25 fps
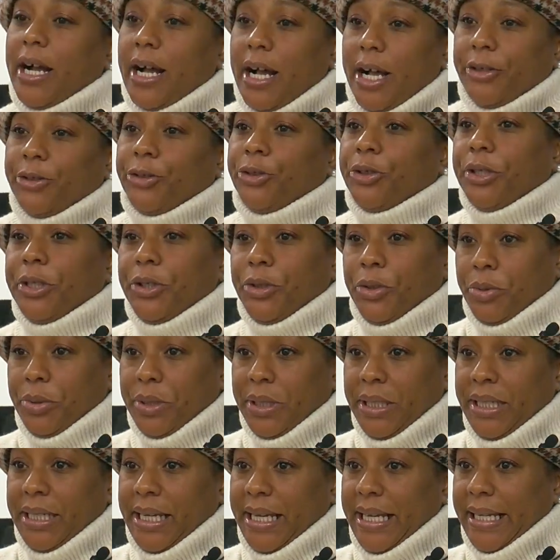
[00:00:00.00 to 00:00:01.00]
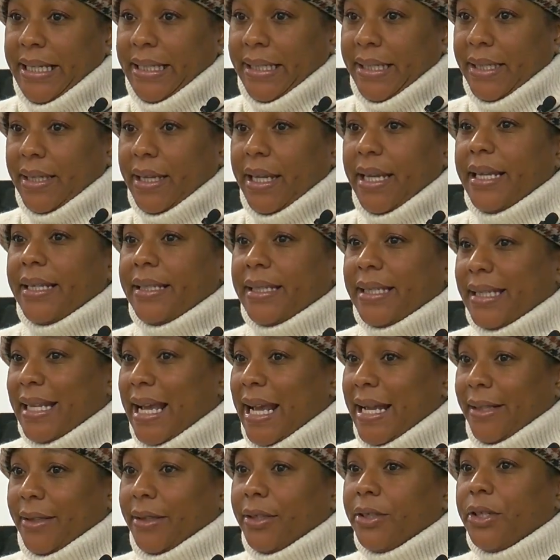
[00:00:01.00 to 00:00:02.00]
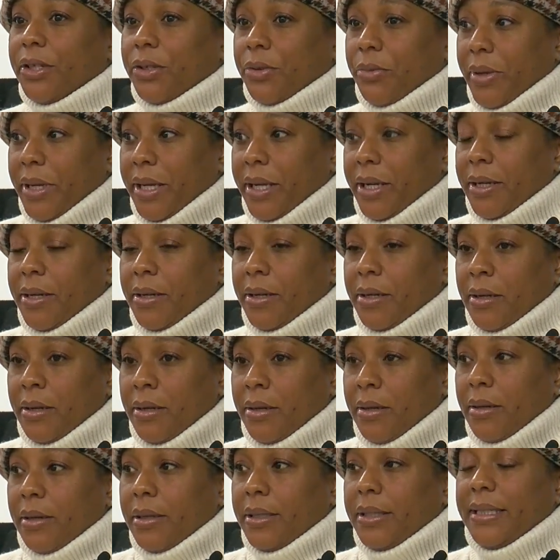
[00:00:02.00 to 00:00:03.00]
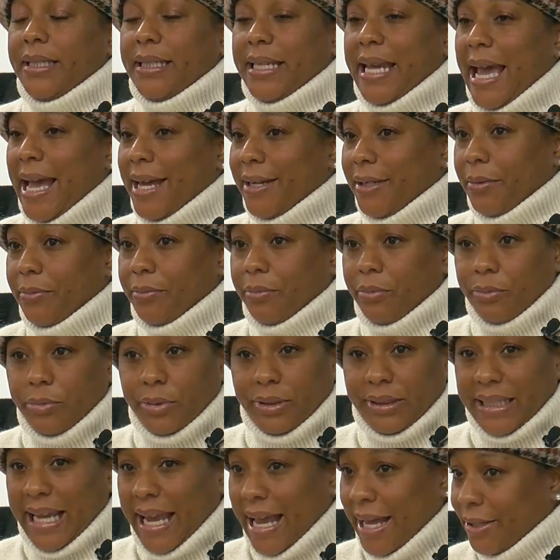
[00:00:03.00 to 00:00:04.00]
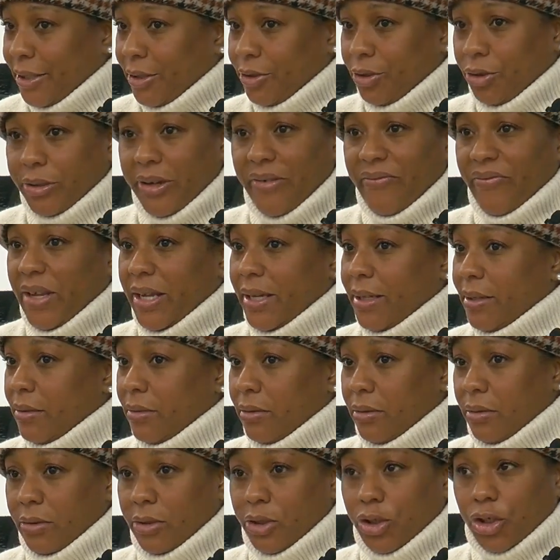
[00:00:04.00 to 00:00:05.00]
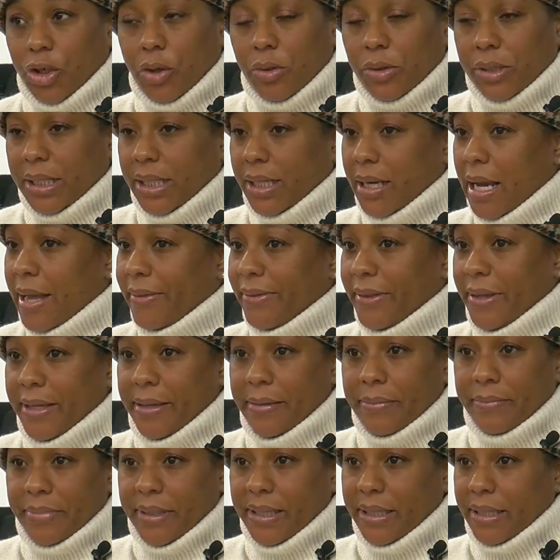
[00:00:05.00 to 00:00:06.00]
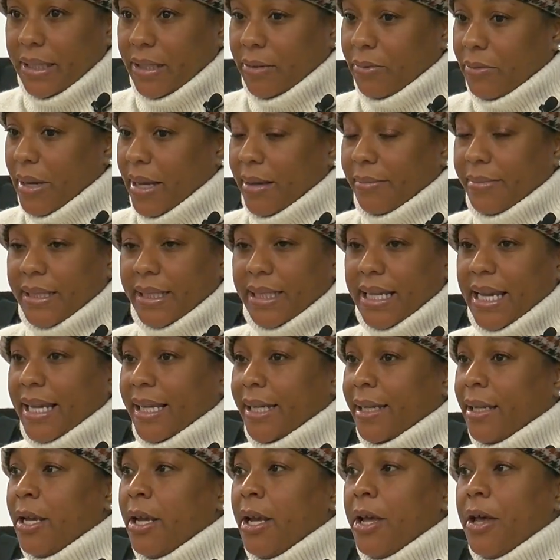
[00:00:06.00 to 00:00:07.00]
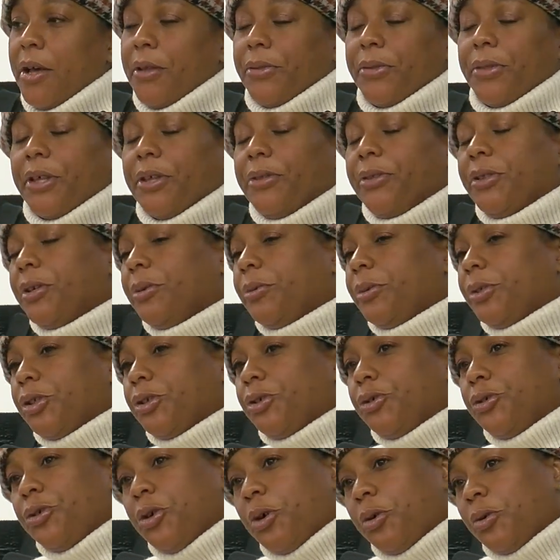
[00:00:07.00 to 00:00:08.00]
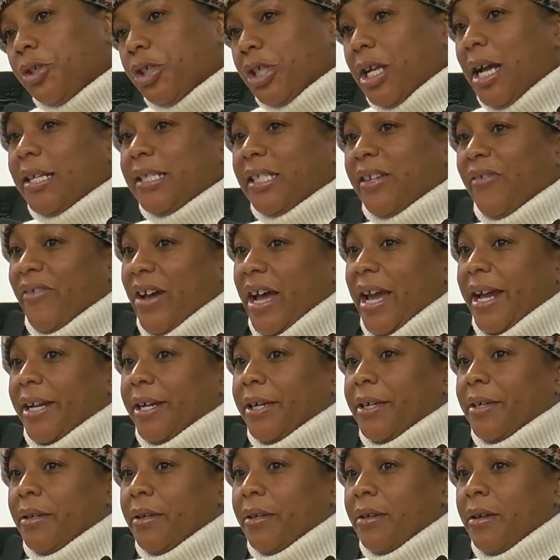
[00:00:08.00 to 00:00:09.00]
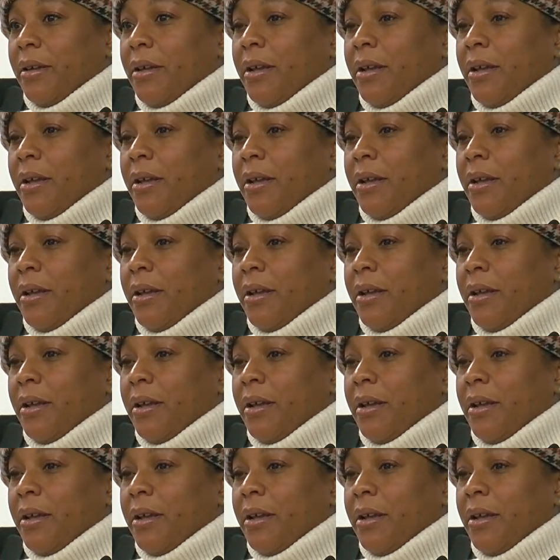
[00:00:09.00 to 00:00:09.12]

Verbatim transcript: 120 days inside the square. Data data driven shows it on the MPD website that there was no shots fired.